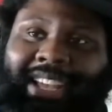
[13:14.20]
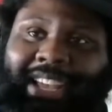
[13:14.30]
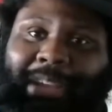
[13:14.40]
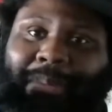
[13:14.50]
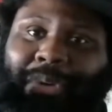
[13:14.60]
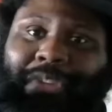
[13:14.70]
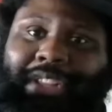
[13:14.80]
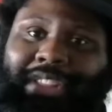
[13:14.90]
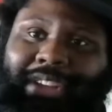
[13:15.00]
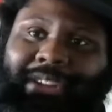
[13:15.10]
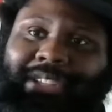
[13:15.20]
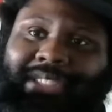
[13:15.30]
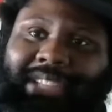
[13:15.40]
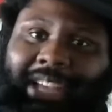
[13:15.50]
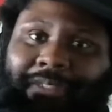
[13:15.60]
in movie
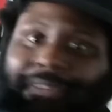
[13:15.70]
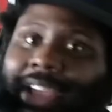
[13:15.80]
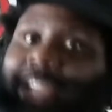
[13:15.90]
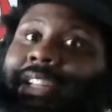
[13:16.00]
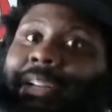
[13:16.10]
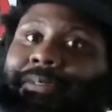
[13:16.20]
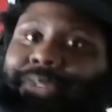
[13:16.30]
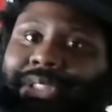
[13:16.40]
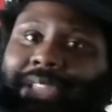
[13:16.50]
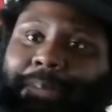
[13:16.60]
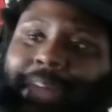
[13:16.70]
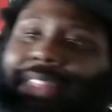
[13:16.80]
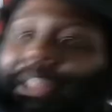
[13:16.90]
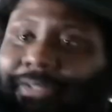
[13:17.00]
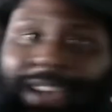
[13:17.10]
theaters. Like Fight Club, for example. I
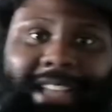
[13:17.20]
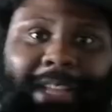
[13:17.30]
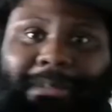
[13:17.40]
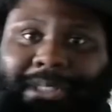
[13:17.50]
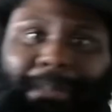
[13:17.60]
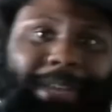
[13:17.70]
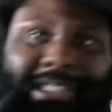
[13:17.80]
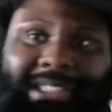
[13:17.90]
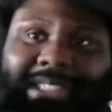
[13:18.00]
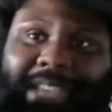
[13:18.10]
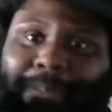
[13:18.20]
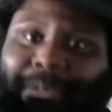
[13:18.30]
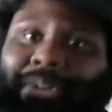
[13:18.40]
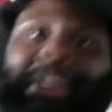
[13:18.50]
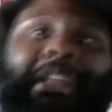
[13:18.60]
think Fight Club is the best
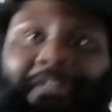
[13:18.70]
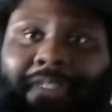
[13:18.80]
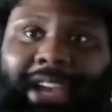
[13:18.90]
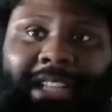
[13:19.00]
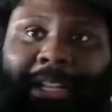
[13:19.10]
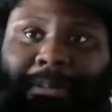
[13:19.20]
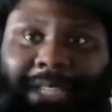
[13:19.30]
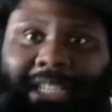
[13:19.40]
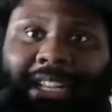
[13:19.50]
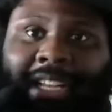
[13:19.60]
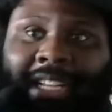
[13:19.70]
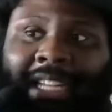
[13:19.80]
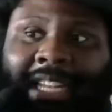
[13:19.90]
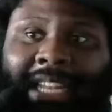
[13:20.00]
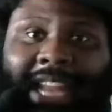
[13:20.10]
example. Fight Club did
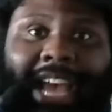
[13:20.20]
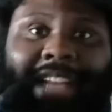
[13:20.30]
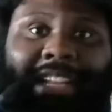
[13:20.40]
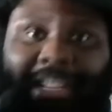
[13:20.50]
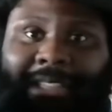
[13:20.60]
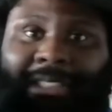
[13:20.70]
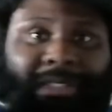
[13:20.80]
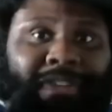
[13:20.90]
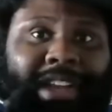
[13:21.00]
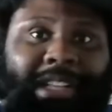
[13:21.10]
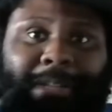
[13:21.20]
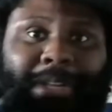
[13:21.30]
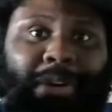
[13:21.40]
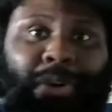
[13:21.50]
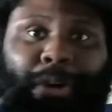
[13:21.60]

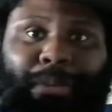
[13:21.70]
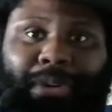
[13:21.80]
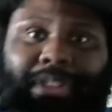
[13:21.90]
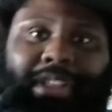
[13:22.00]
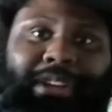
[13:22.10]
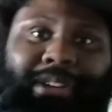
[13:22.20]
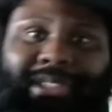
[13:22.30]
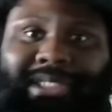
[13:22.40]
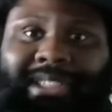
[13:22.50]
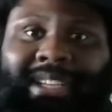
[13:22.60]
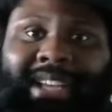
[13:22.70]
horrible in theaters.